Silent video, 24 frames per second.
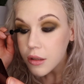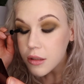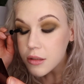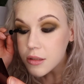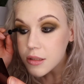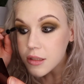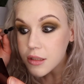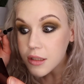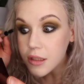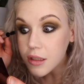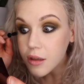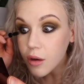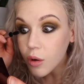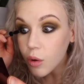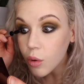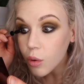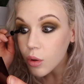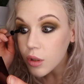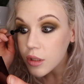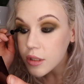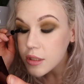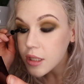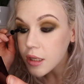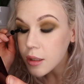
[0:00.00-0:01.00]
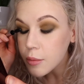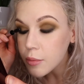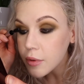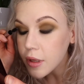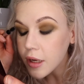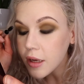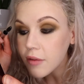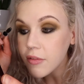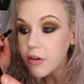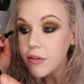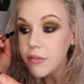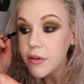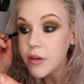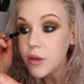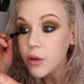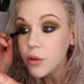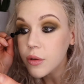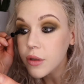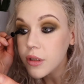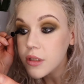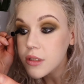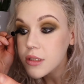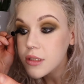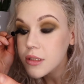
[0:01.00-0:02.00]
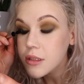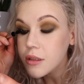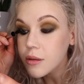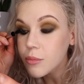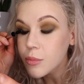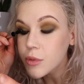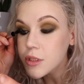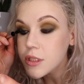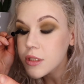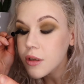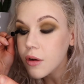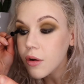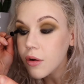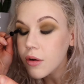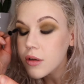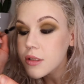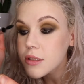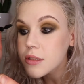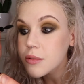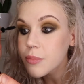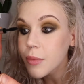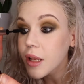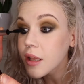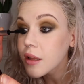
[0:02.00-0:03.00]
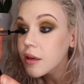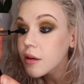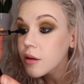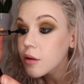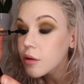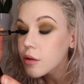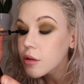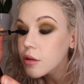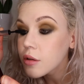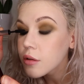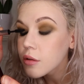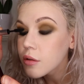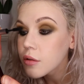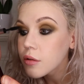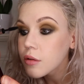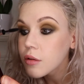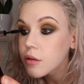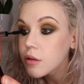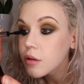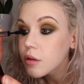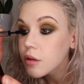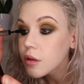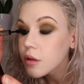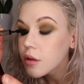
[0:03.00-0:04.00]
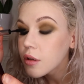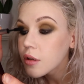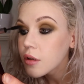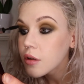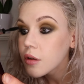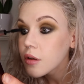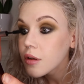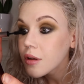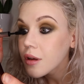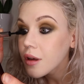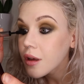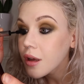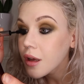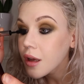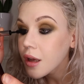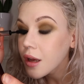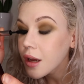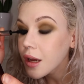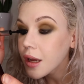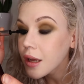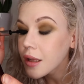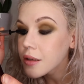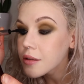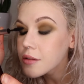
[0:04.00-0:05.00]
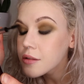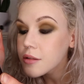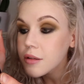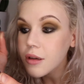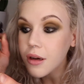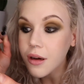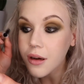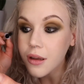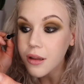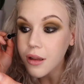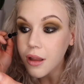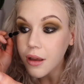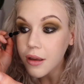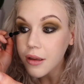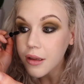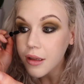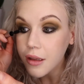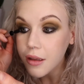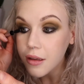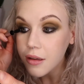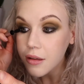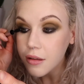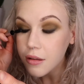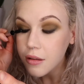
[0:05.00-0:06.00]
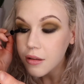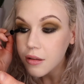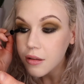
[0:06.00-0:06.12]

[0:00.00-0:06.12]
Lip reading: it's the only time that I've ever noticed a mascara smelling good and I like it.